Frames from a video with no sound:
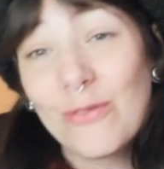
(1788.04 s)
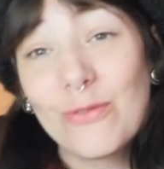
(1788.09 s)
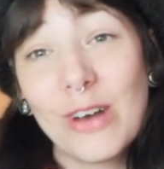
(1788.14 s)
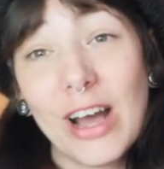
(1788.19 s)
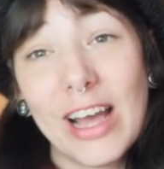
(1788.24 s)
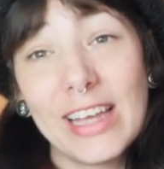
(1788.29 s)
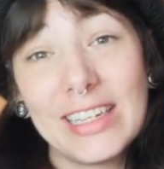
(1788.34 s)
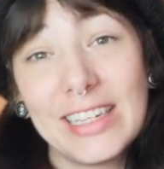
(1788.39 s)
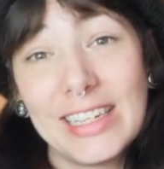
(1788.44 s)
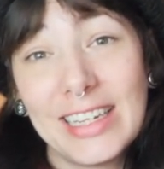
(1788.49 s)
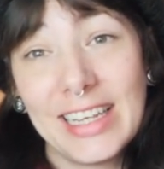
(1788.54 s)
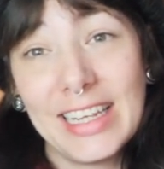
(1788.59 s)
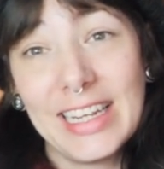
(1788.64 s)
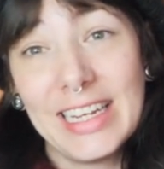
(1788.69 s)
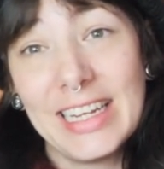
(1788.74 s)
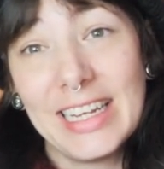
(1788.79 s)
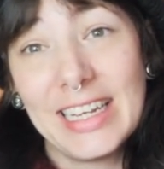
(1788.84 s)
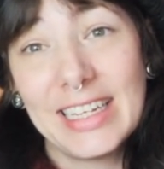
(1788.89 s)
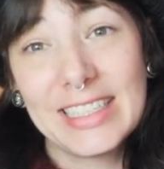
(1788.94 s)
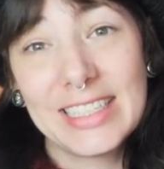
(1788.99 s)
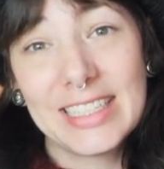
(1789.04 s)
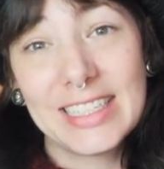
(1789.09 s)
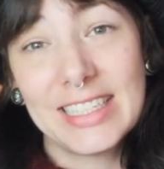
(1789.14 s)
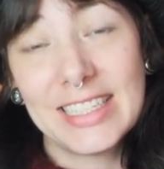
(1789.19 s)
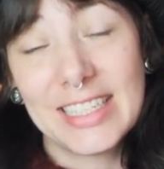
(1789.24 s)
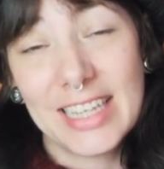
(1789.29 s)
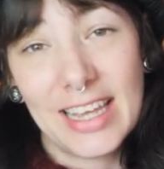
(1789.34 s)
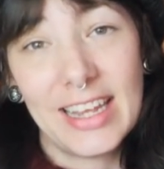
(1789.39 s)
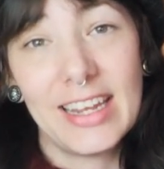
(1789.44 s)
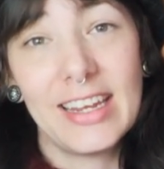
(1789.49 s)
Finally,
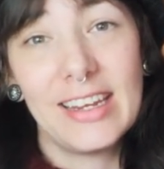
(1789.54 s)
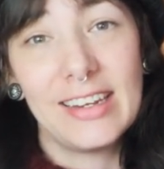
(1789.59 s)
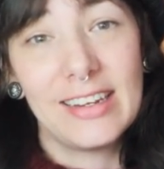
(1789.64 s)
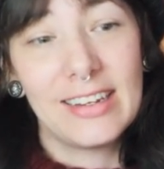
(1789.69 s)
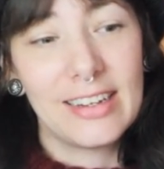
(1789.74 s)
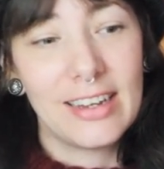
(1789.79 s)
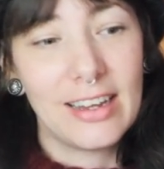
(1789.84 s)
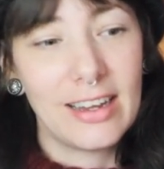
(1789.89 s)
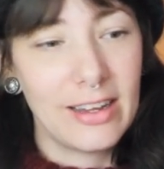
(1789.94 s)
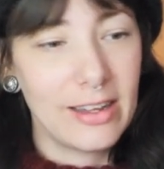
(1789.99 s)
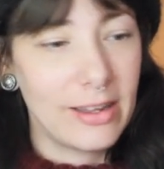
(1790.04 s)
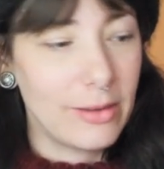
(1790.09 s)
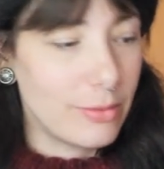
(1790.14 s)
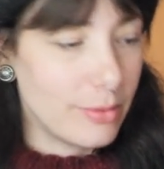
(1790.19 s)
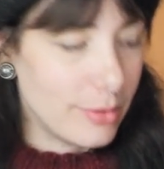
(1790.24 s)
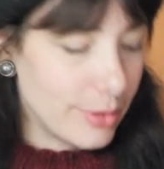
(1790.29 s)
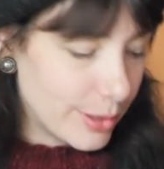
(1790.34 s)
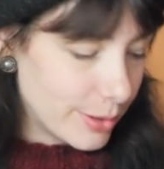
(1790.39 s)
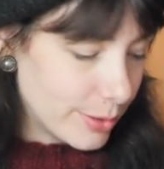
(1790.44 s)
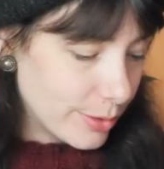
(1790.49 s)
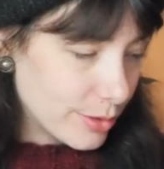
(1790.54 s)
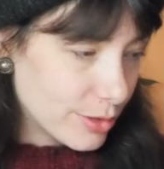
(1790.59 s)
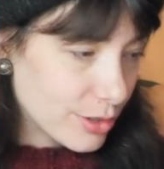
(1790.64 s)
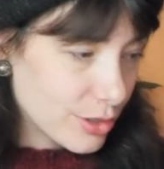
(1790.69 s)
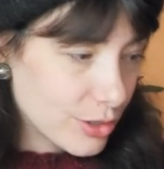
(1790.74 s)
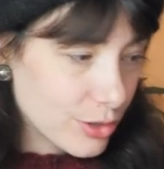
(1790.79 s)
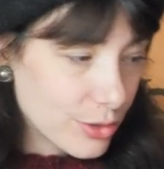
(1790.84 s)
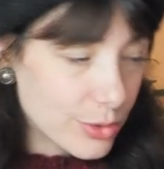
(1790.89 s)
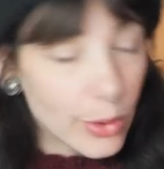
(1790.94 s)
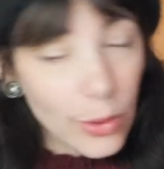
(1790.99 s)
today I will
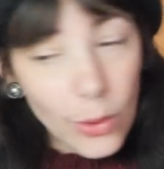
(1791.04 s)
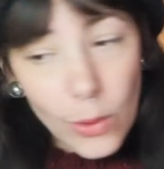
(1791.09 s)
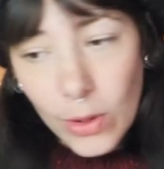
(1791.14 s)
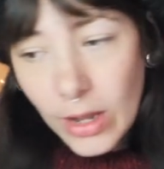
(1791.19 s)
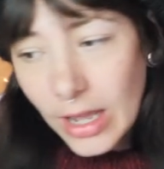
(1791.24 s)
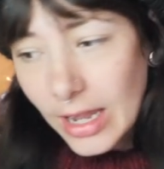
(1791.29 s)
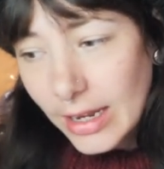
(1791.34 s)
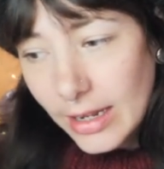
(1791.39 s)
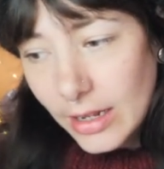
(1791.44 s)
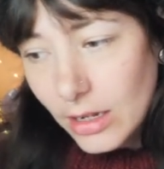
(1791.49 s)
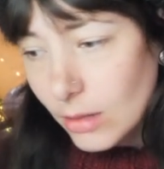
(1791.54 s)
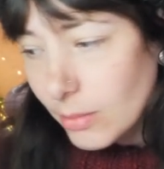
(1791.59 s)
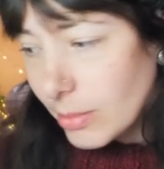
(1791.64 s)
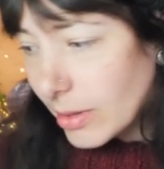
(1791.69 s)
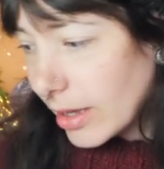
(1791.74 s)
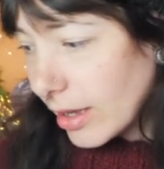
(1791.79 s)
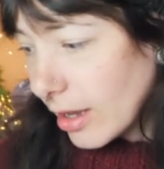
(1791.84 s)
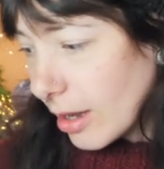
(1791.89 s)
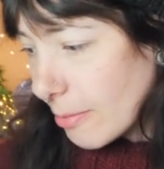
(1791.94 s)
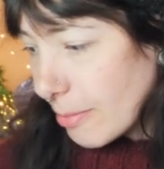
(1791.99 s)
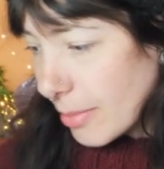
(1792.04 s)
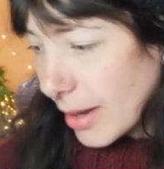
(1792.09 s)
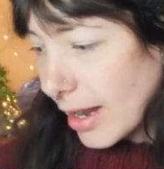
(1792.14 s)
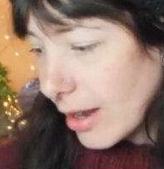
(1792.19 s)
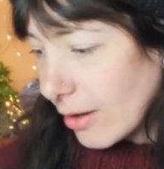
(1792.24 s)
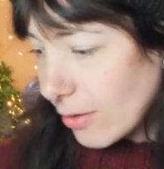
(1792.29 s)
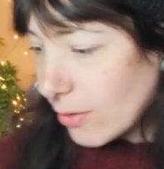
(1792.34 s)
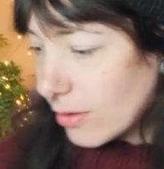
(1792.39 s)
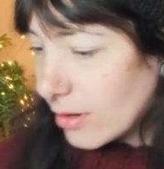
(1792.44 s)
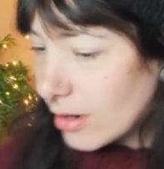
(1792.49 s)
talk a little bit
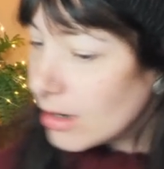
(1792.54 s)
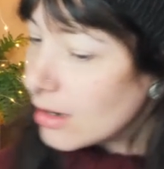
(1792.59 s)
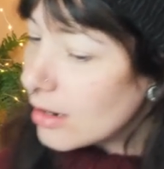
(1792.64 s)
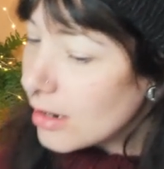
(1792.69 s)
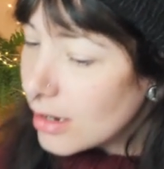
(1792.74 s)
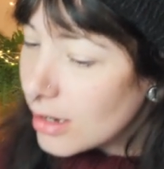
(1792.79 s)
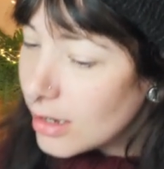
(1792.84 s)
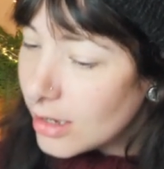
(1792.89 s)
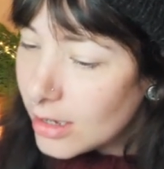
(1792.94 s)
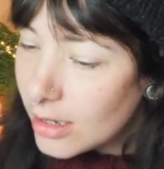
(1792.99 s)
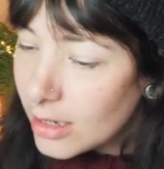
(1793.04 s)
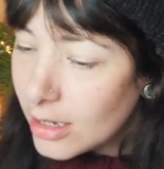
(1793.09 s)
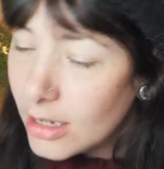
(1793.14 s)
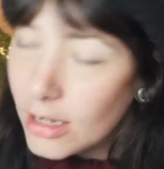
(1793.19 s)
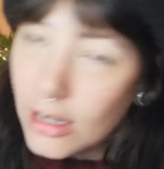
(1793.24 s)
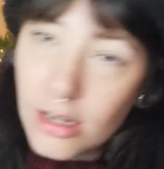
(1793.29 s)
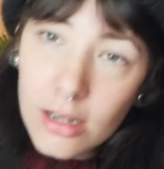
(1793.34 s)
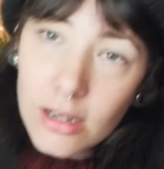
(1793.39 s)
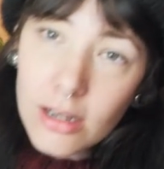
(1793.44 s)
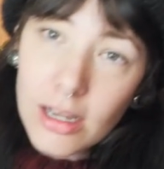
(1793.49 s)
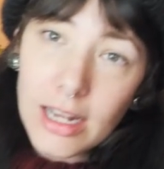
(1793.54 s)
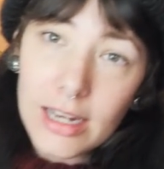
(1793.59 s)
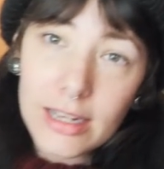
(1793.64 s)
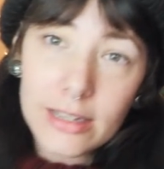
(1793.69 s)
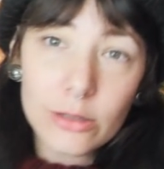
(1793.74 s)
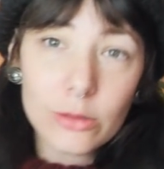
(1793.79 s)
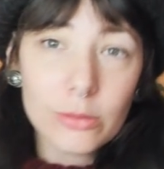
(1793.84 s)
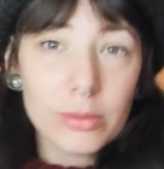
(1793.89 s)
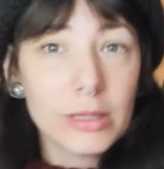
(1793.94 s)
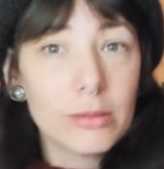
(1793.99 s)
about a
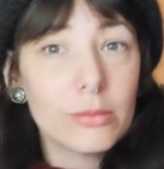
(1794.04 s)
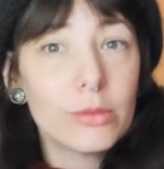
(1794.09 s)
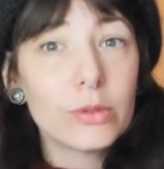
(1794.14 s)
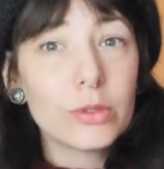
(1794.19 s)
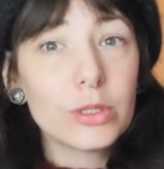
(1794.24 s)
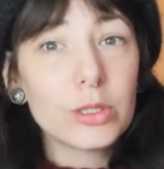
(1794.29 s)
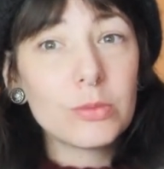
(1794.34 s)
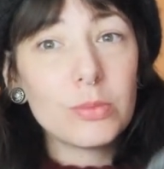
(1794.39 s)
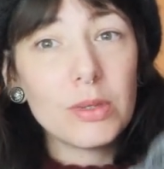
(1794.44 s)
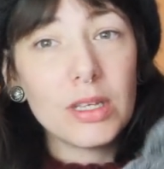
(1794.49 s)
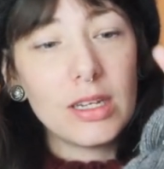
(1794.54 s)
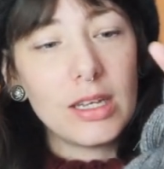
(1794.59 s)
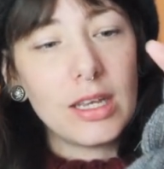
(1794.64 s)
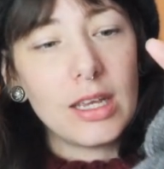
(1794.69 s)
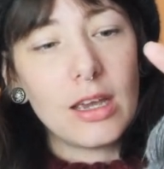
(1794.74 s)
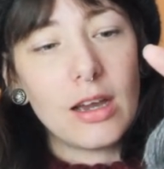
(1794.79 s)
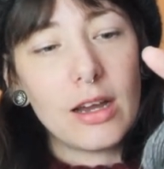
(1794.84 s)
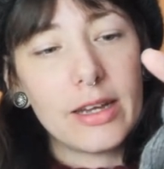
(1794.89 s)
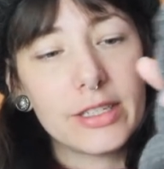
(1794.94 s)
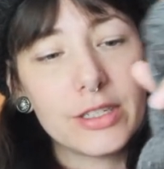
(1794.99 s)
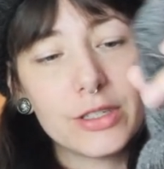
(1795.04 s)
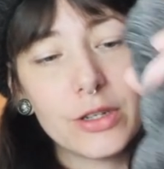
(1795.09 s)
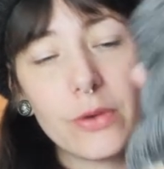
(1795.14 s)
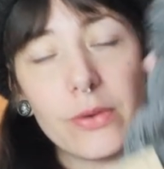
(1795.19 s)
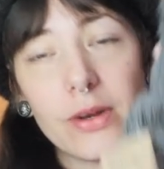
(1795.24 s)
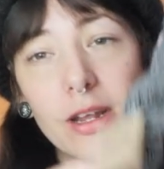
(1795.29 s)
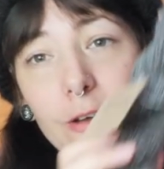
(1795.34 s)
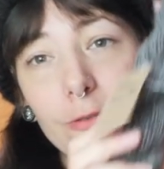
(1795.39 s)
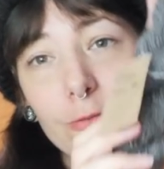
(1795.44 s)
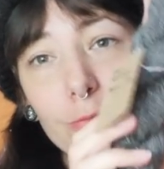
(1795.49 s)
little bit more spinning. I
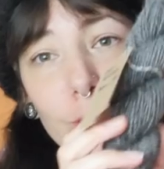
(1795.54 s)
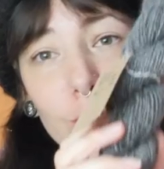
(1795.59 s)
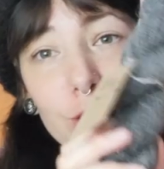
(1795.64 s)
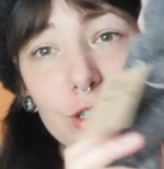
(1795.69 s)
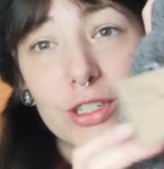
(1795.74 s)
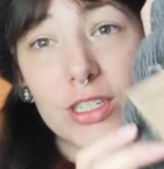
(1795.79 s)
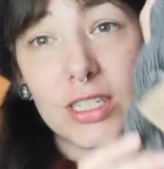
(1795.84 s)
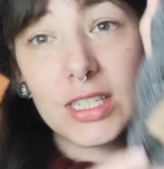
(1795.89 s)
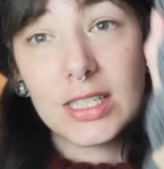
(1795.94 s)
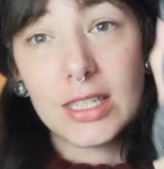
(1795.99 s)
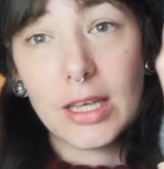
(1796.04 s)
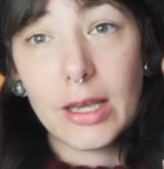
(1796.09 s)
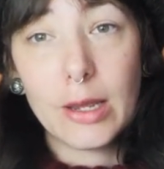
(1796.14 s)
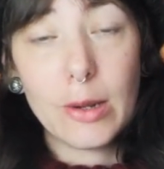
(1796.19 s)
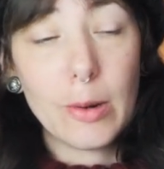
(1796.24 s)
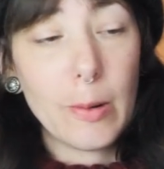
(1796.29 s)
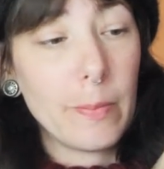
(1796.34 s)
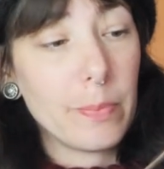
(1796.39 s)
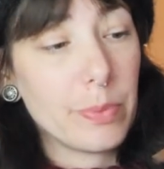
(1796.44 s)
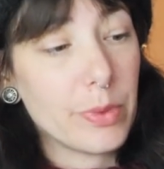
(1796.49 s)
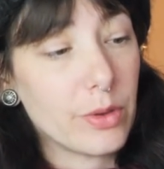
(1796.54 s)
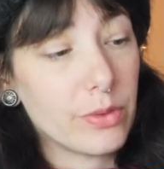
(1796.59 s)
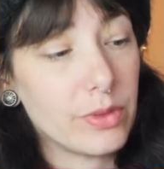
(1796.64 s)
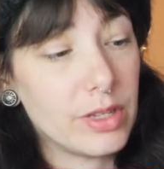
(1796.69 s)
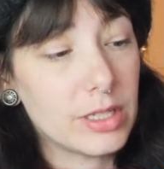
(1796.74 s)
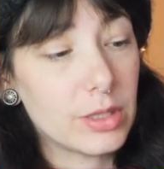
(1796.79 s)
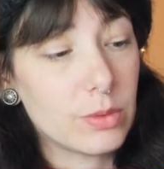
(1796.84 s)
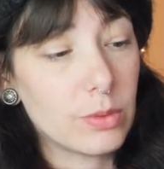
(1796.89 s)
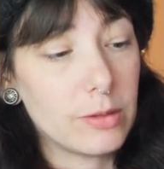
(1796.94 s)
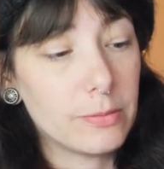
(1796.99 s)
don't have much to say on
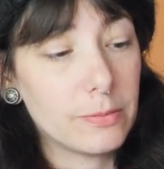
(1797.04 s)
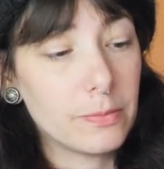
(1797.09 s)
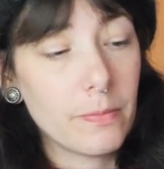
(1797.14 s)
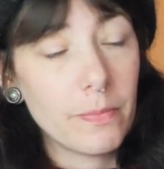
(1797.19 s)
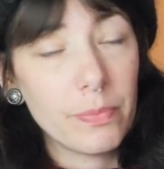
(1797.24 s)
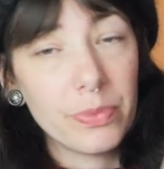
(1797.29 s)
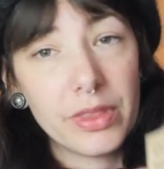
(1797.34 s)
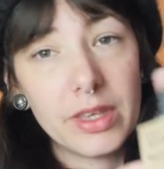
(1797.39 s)
this one.